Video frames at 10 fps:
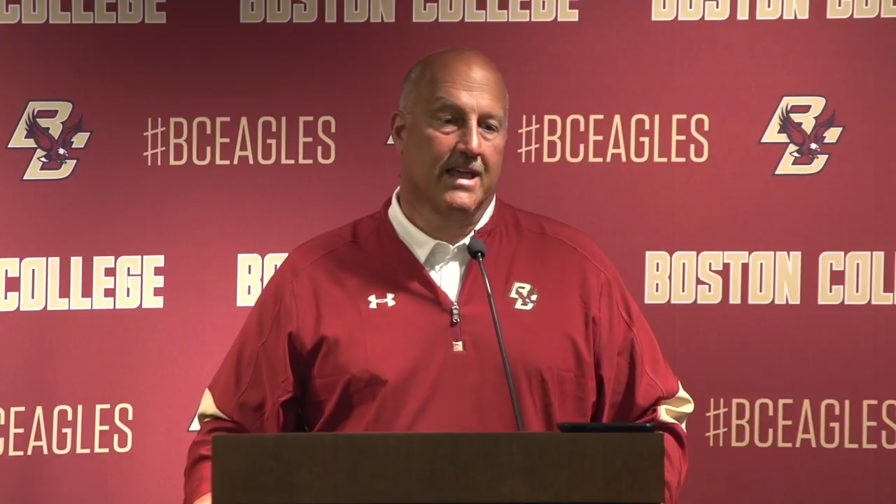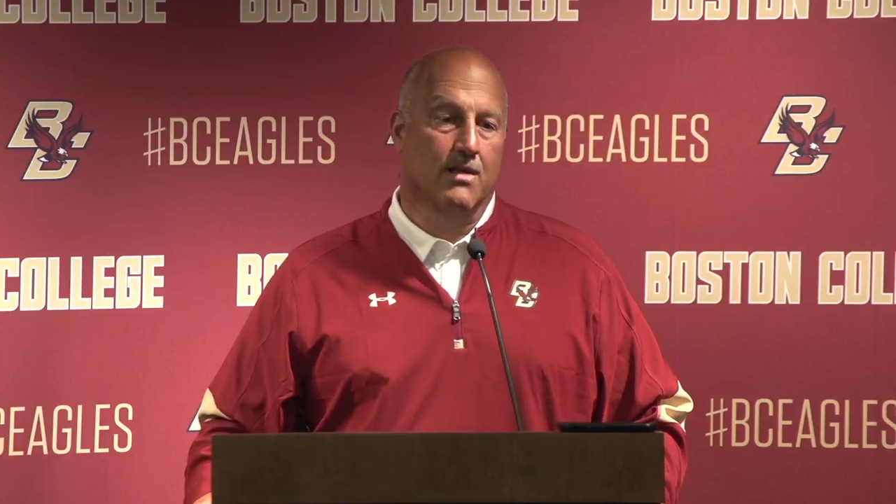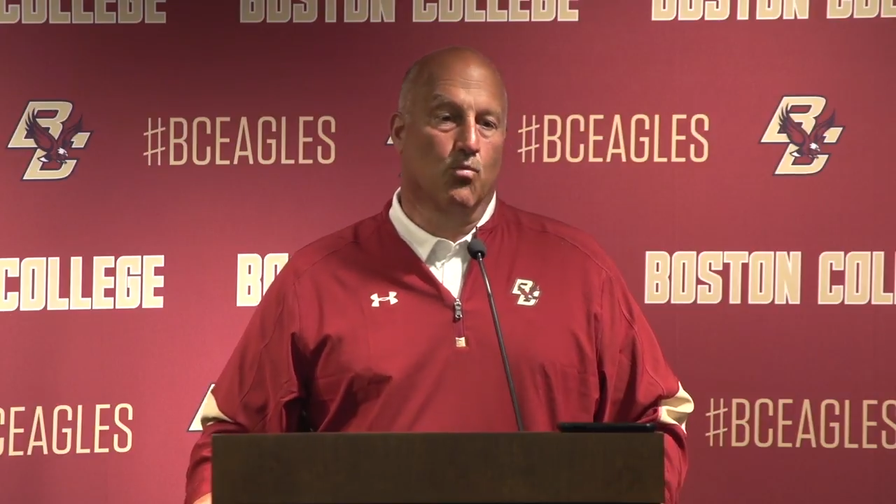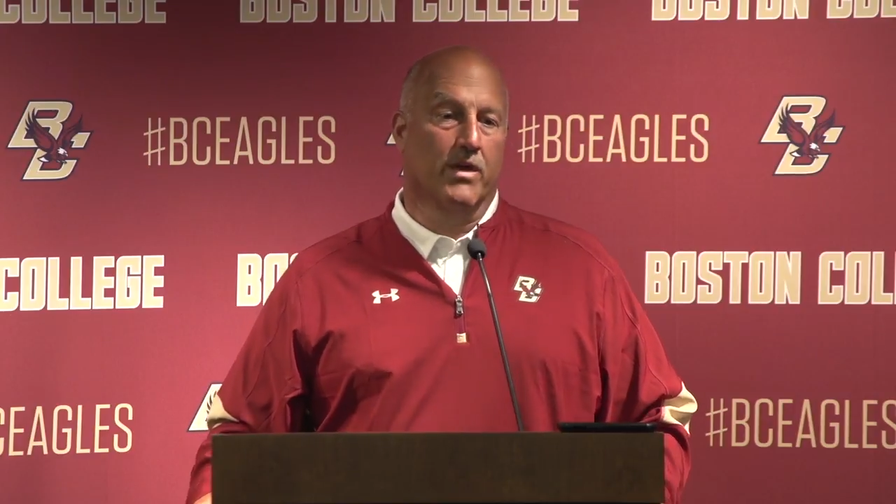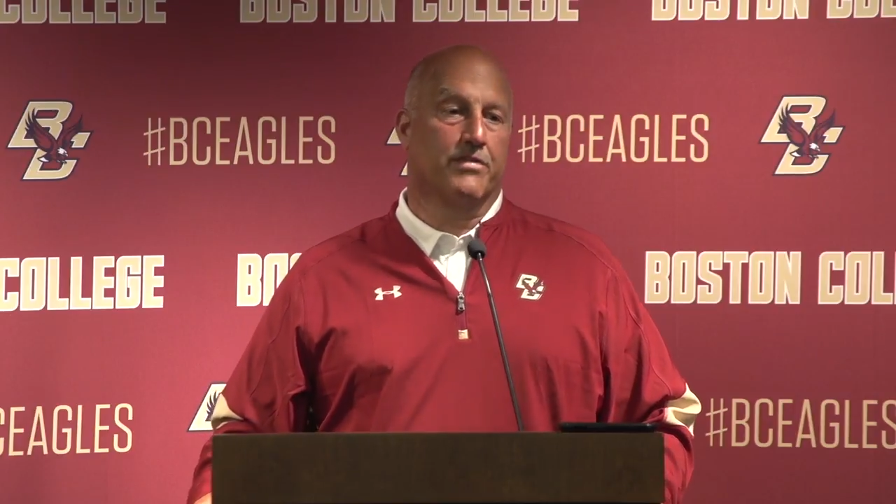
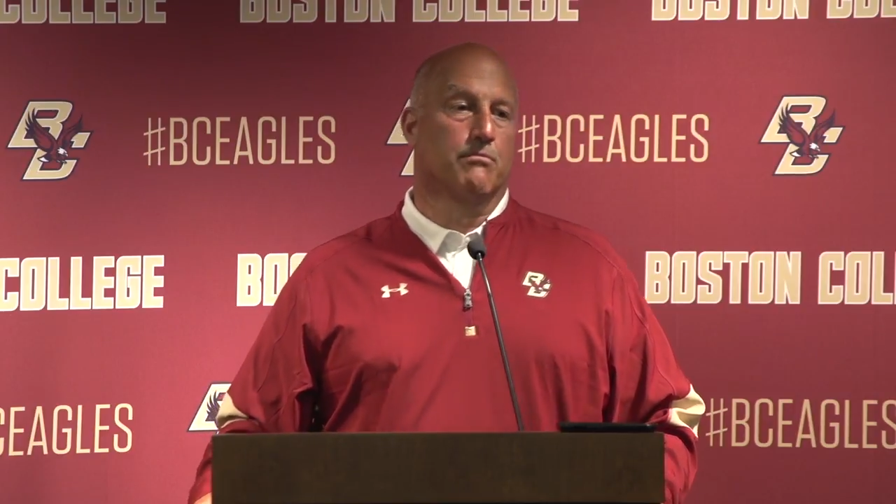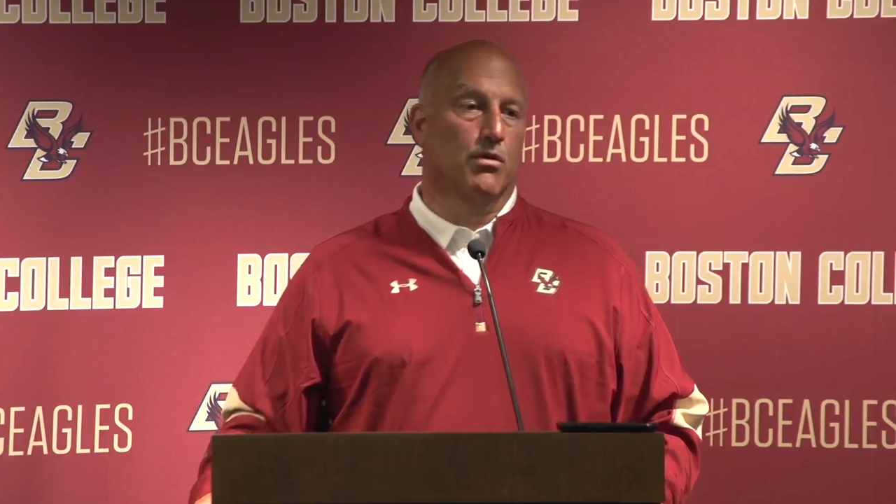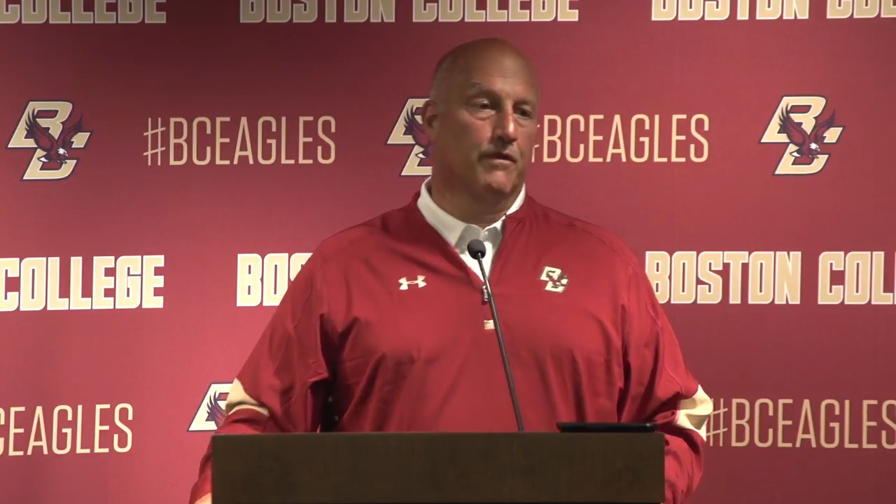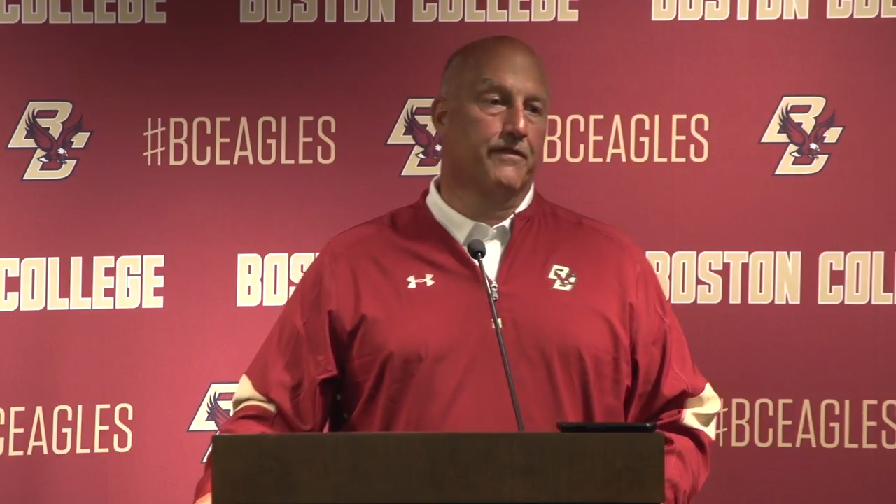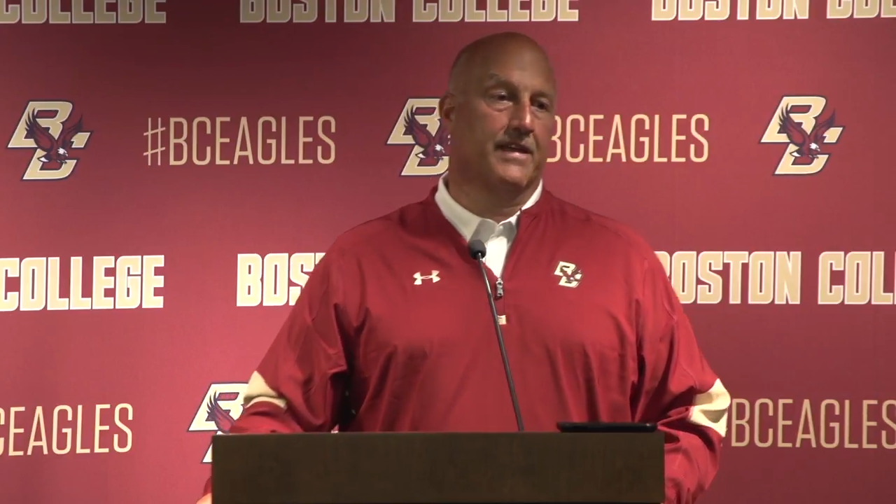And with
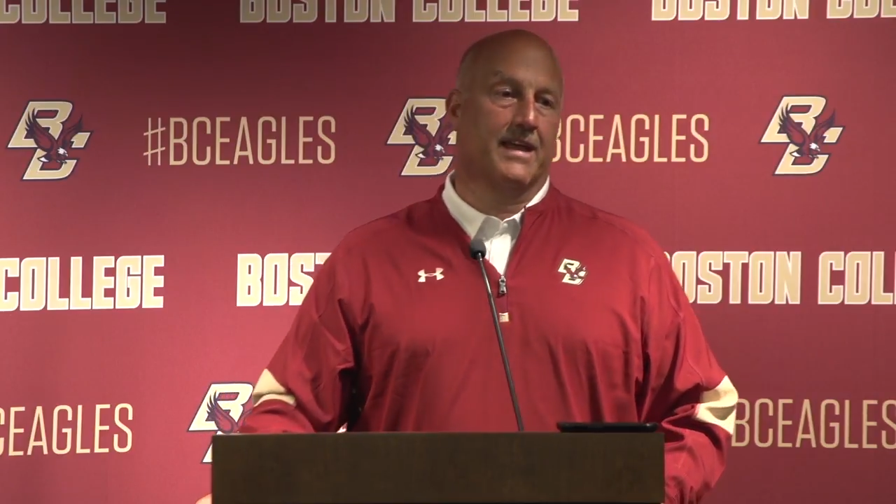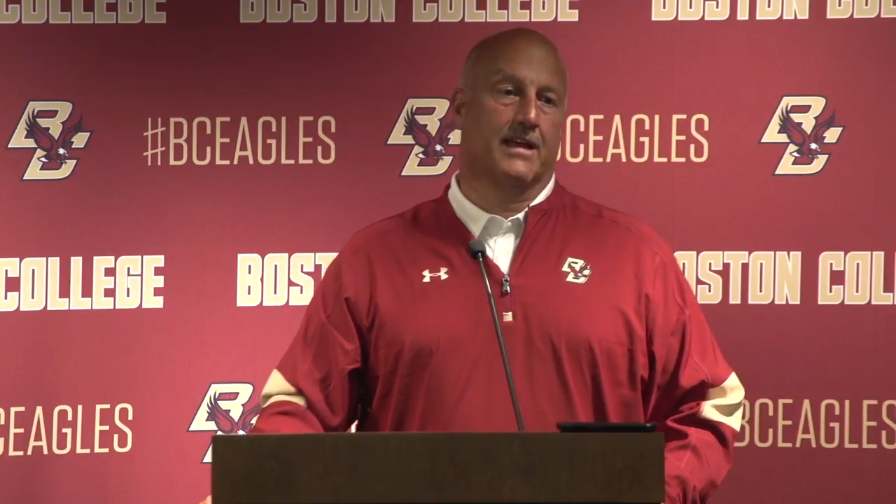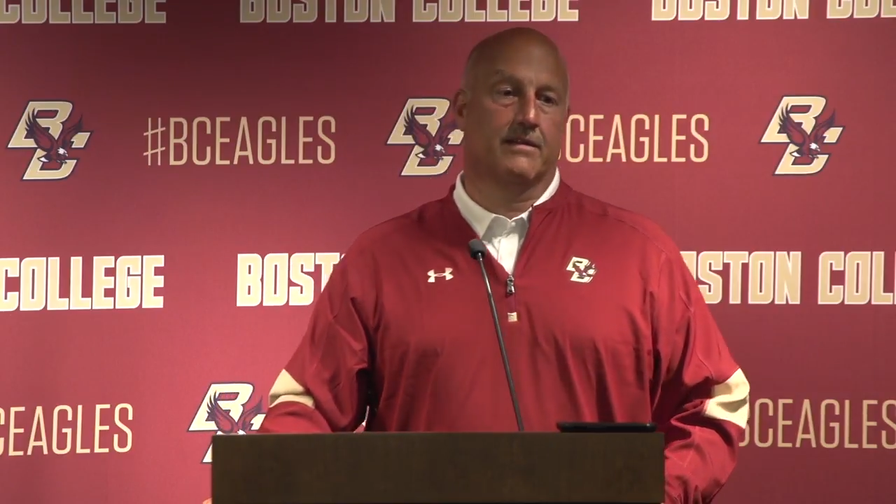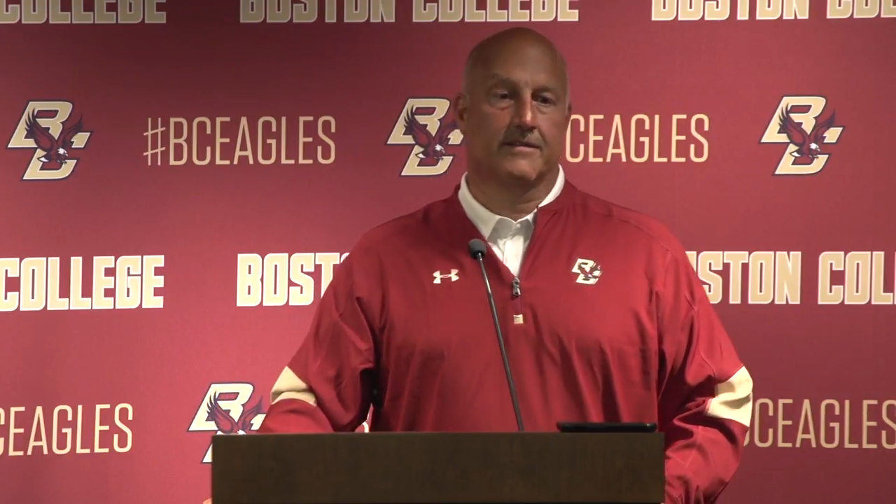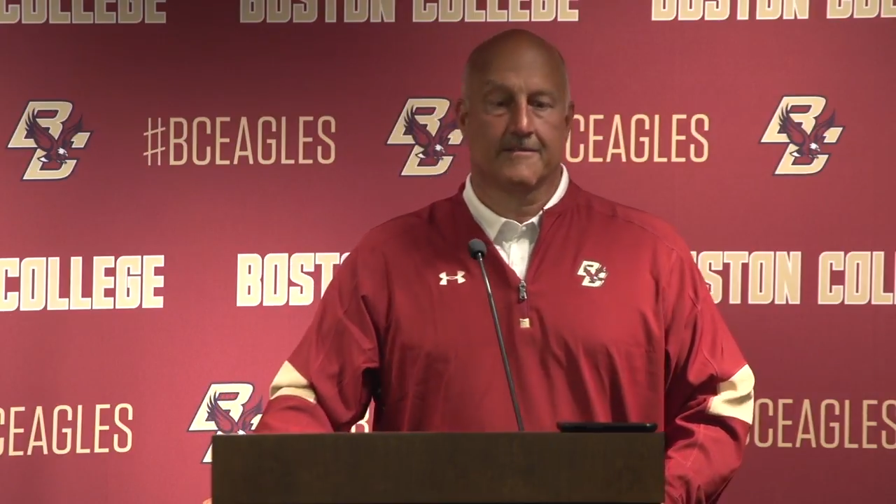Murph
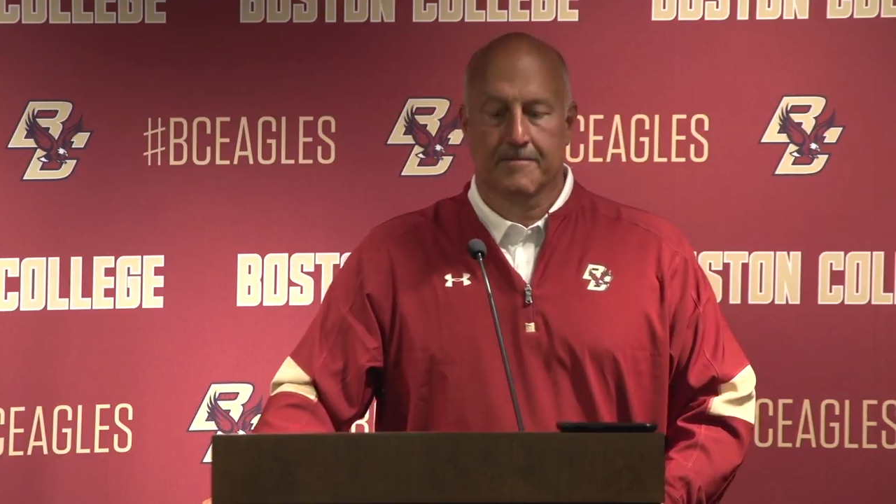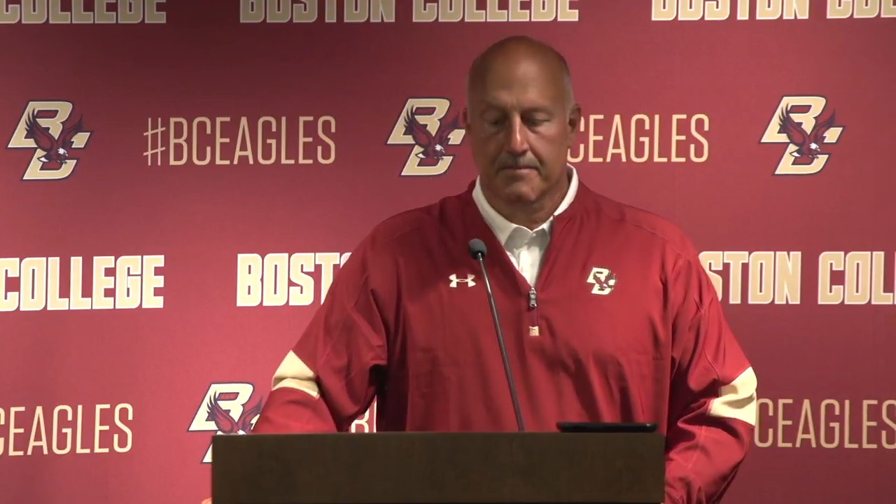and